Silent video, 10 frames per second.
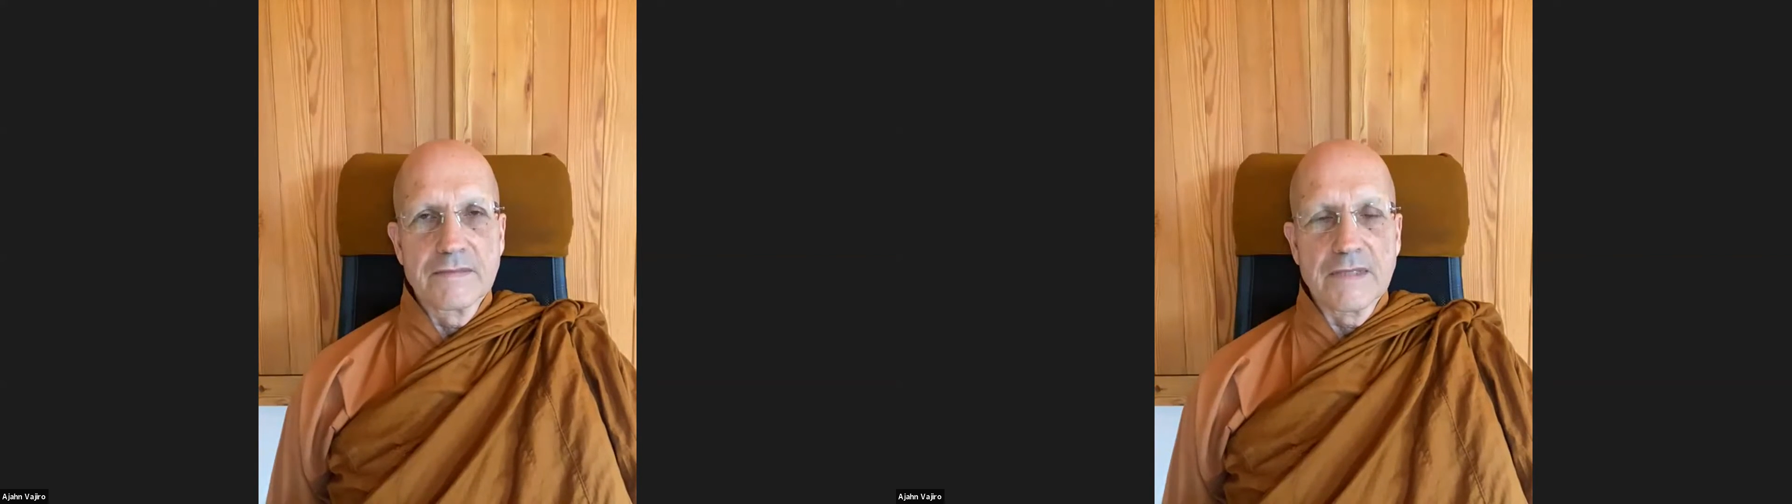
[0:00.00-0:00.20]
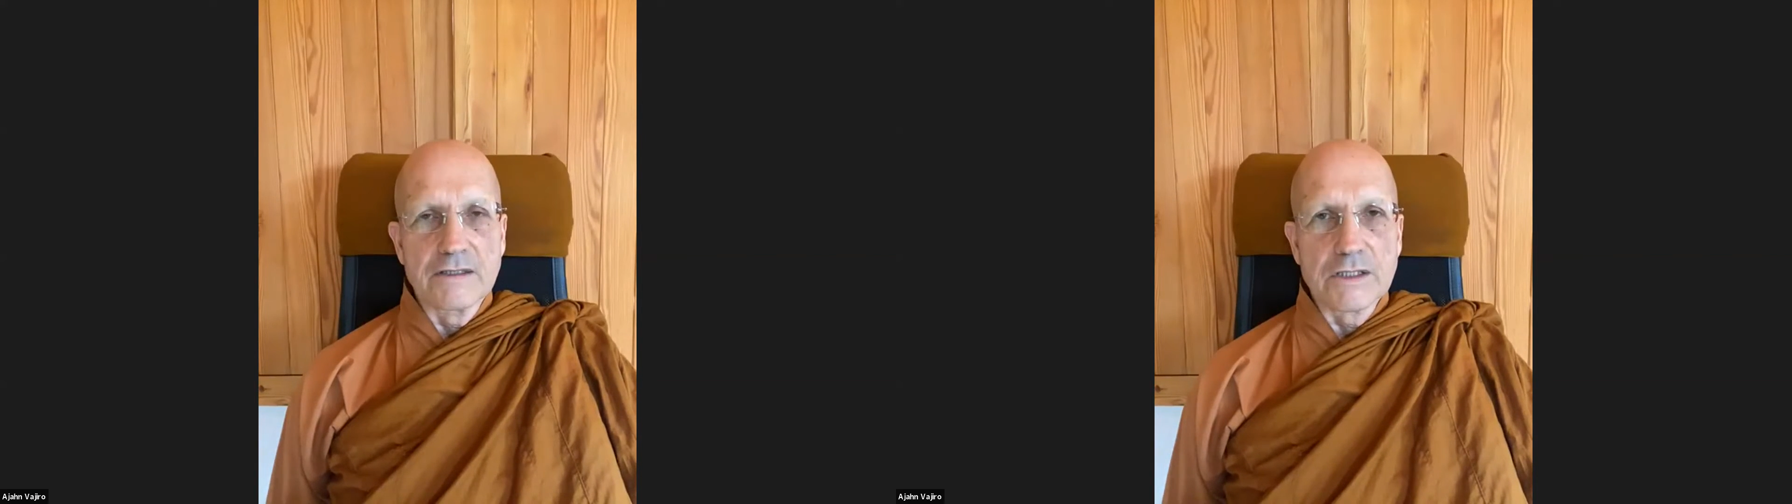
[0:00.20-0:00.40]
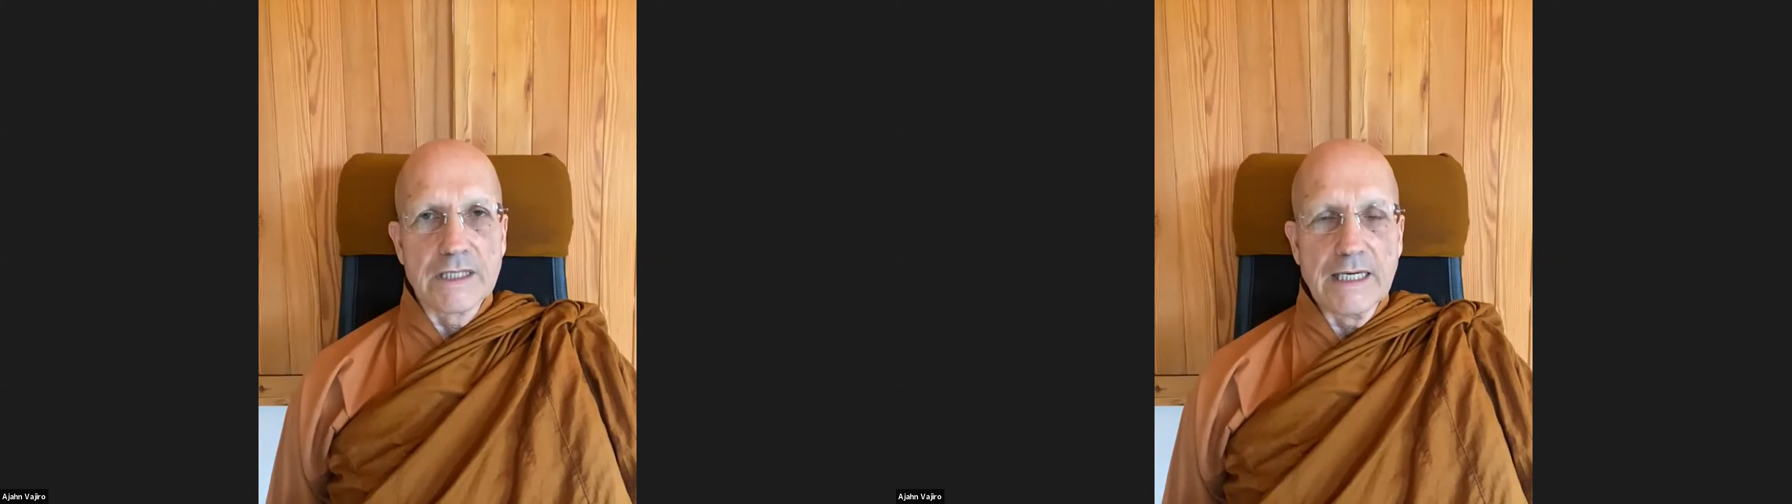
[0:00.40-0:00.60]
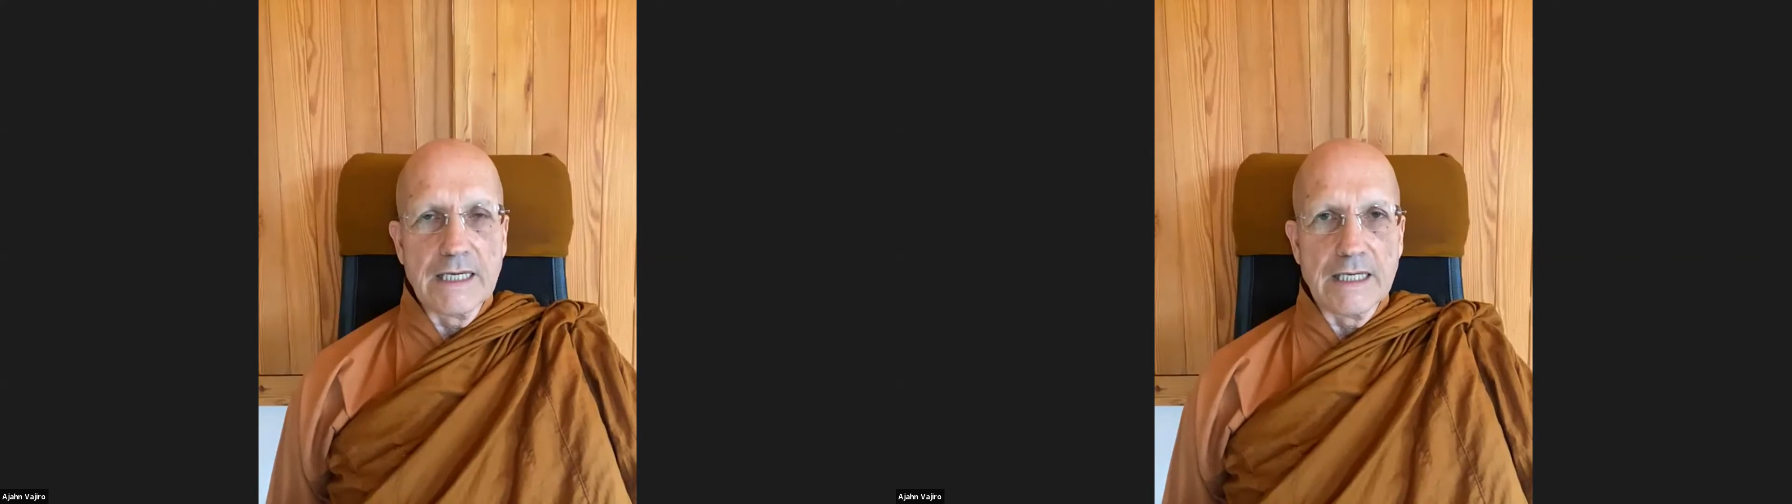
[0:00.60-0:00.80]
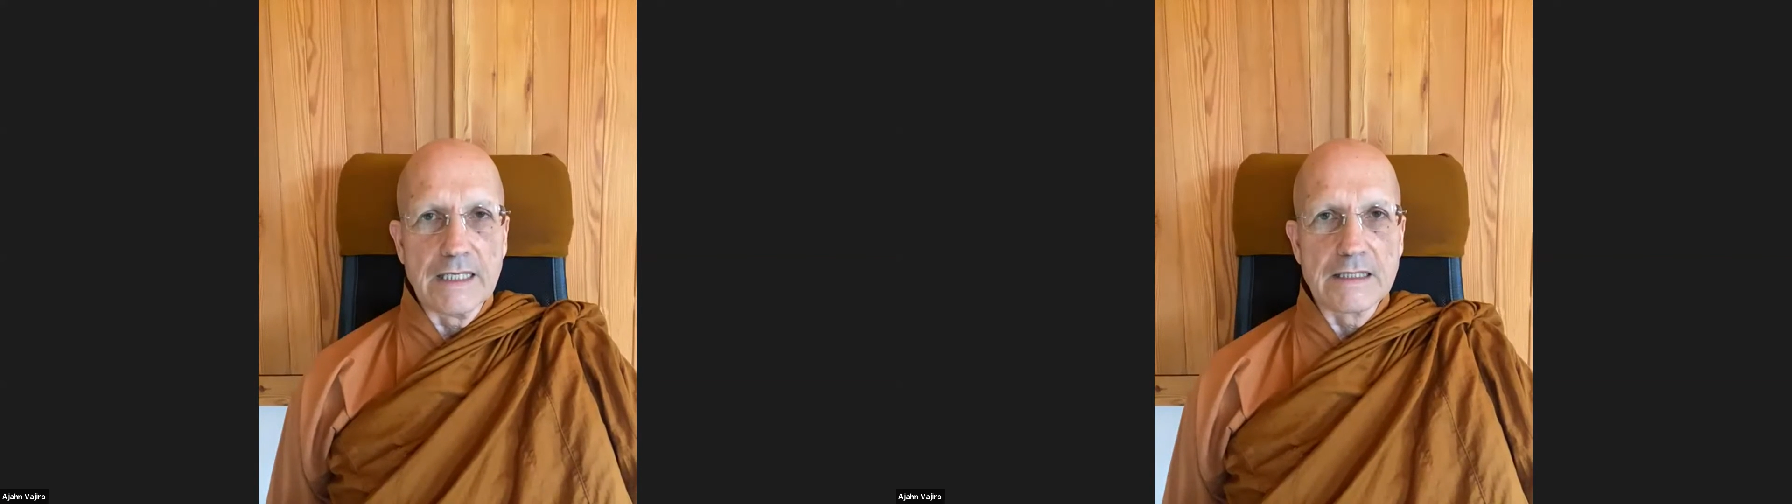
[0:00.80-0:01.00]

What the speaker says: And the training